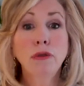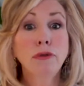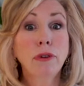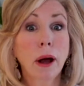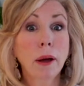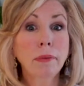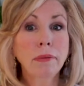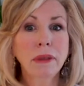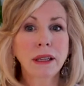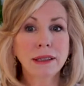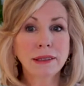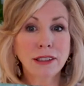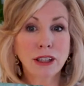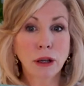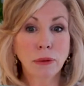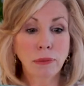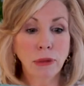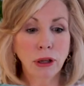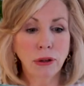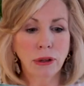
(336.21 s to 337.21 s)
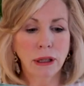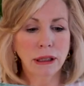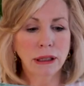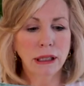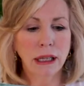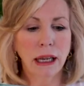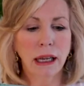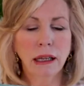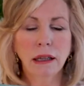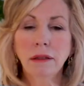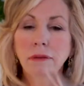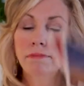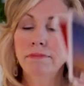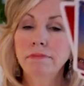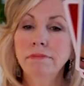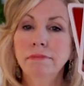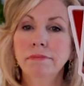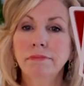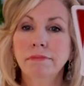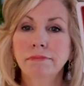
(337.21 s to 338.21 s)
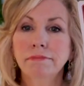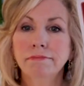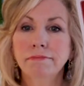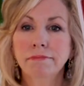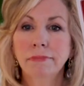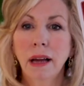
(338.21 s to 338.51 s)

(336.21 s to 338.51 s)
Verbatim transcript: from this community. Mm.